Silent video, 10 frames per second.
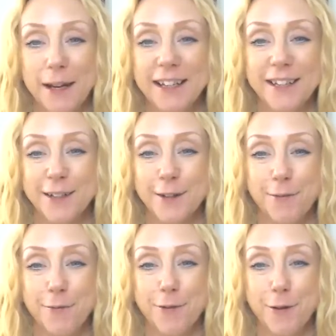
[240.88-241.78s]
me
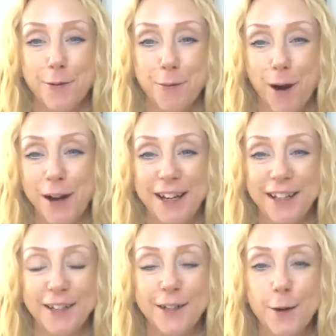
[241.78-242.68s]
to do what I
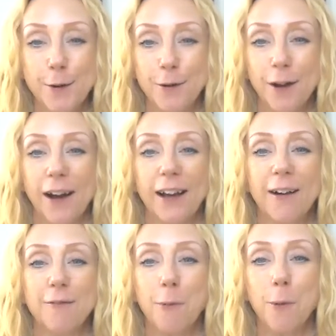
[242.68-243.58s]
need to do. Like
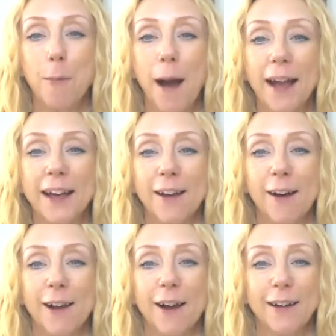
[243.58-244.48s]
I fall back and
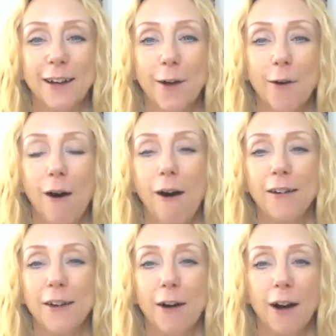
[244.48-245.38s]
I go, oh
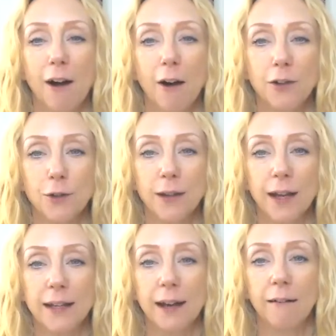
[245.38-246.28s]
no, I can't do
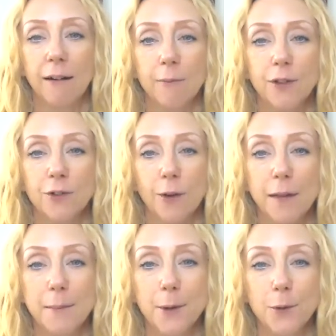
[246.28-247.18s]
that now, I'm just not
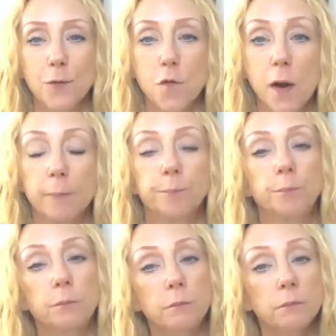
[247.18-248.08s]
in the mood for it,
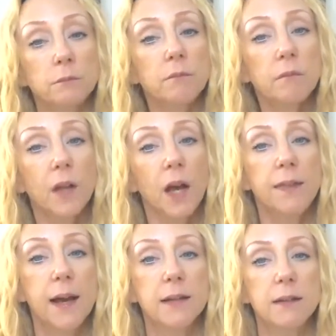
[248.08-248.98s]
and
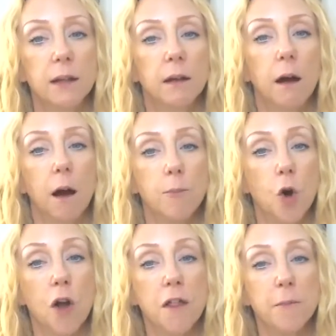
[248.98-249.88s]
that's it, I'm
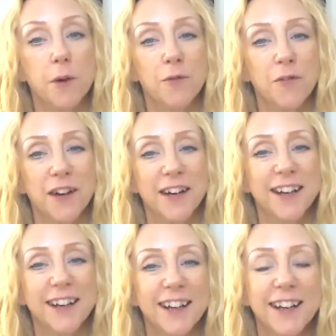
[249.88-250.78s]
not in the mood for it.
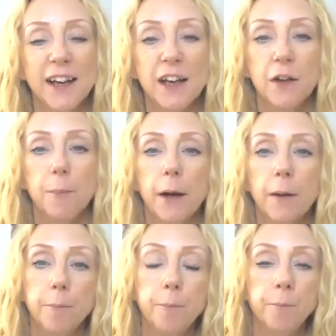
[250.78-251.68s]
But